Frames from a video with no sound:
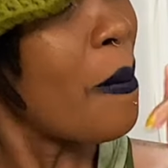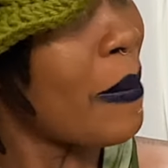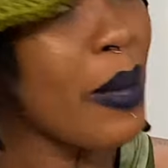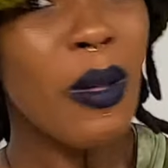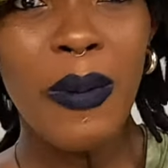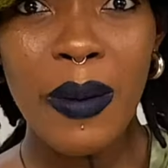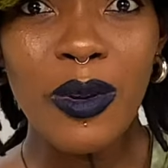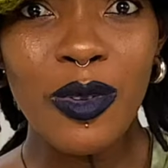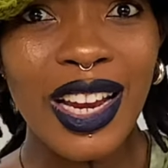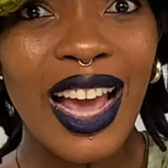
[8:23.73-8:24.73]
maybe people
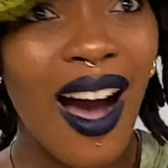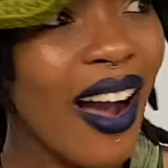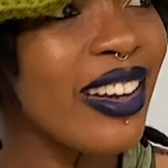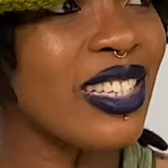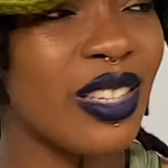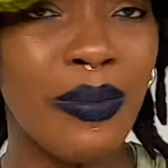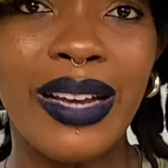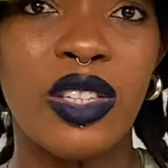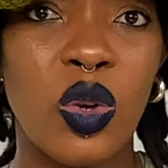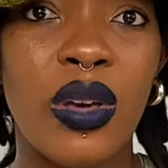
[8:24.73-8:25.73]
really are into my
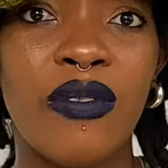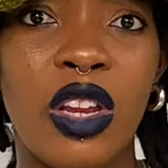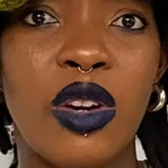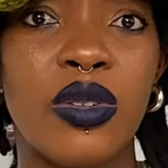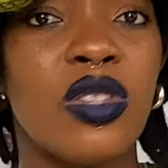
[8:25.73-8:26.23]
sewing videos.